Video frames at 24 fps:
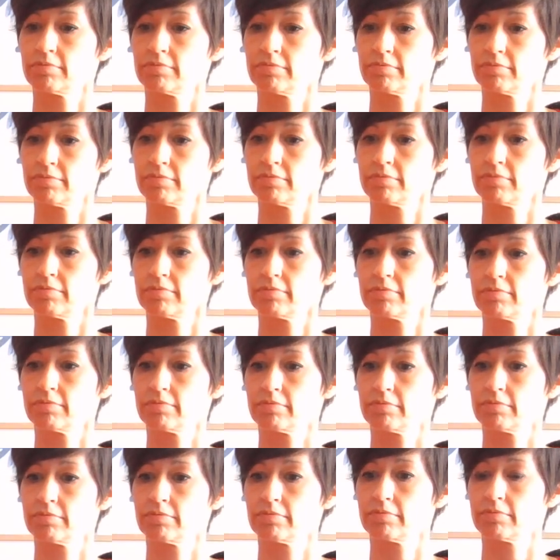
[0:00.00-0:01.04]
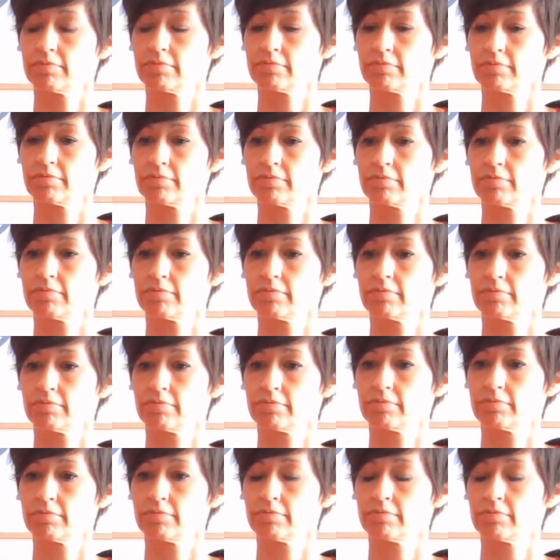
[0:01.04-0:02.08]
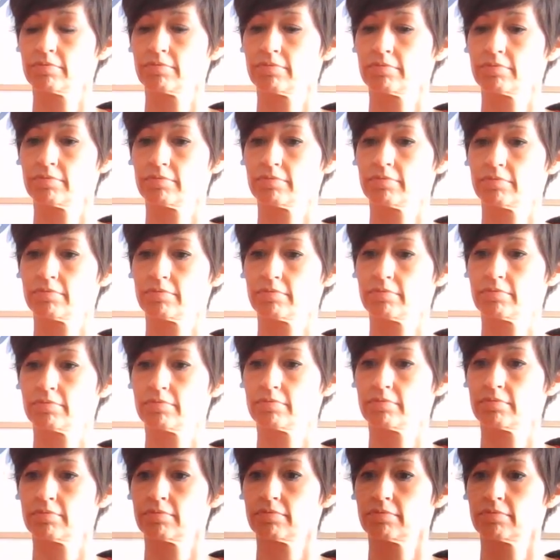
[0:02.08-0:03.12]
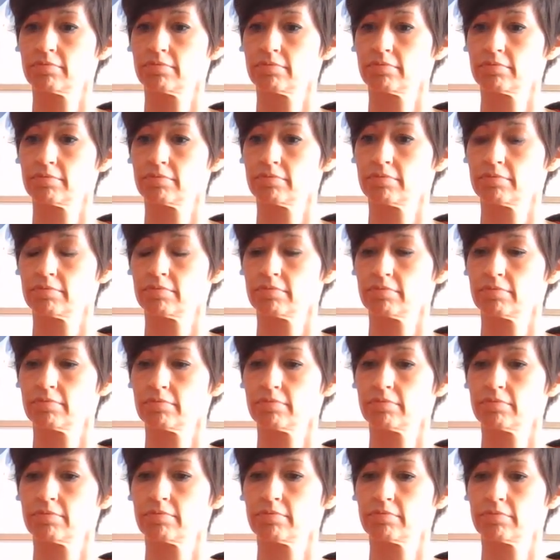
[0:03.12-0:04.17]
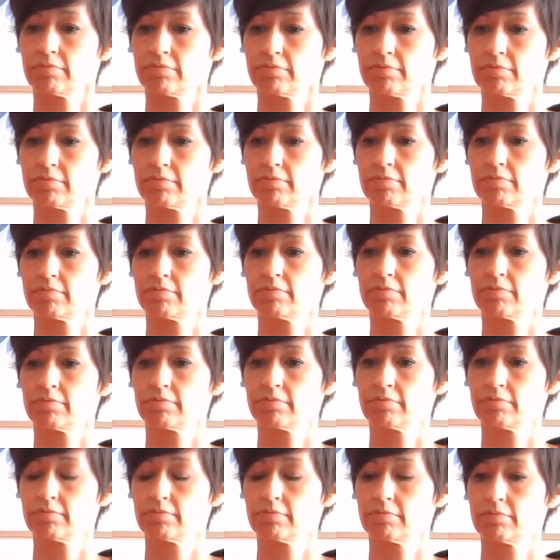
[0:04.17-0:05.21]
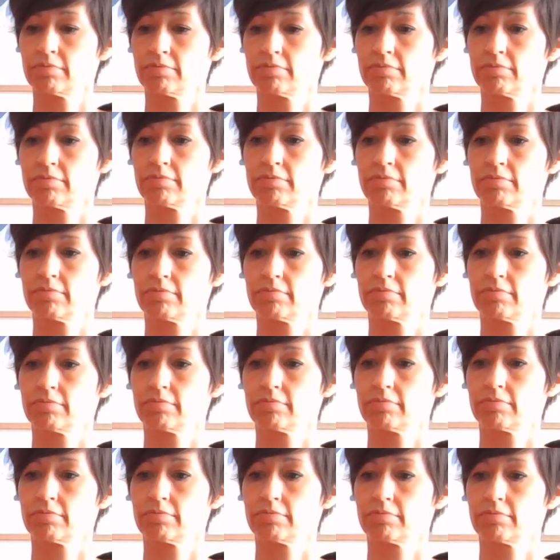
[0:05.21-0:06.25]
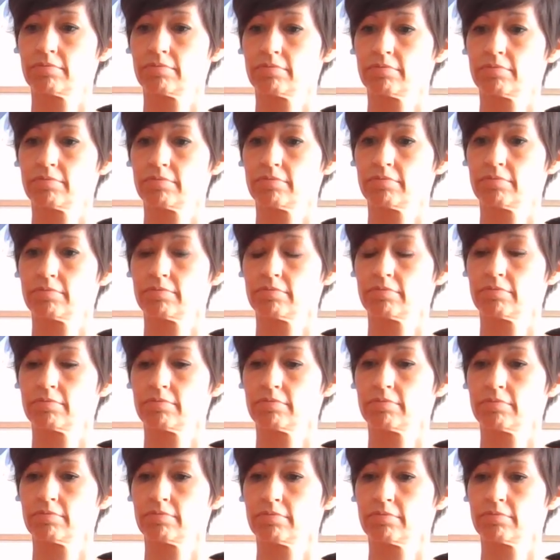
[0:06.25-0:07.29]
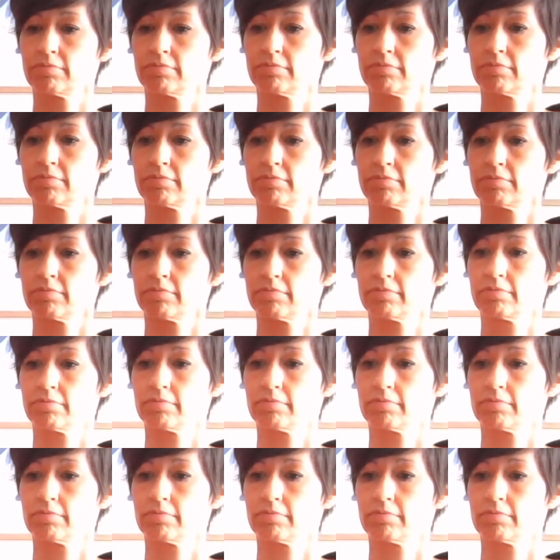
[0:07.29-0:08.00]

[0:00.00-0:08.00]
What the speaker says: [no speech]